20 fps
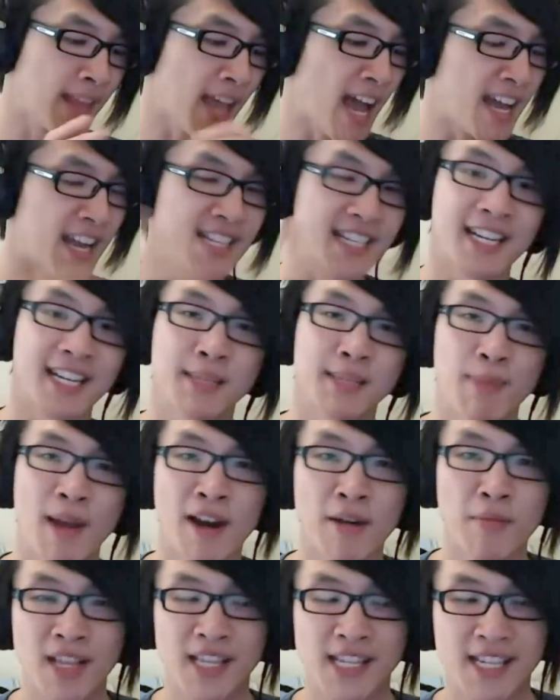And as an
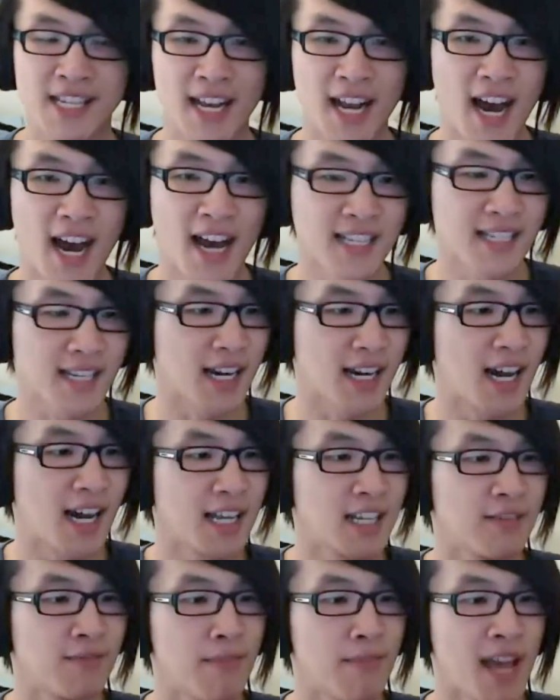experiment, Sennheiser
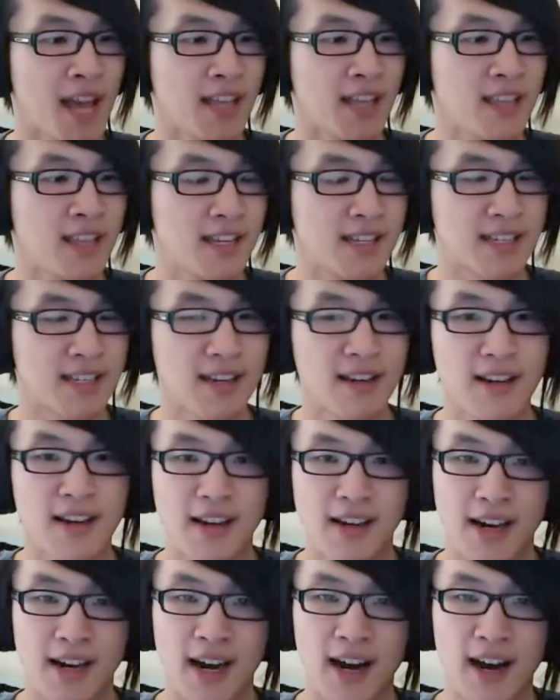kind of made this
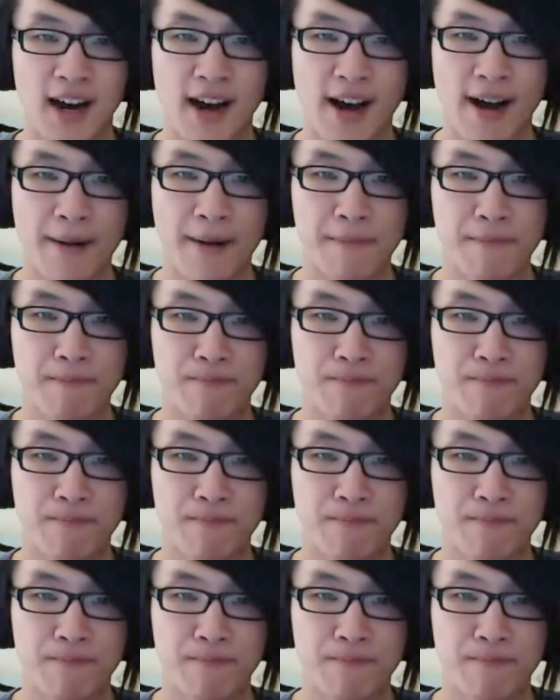uh,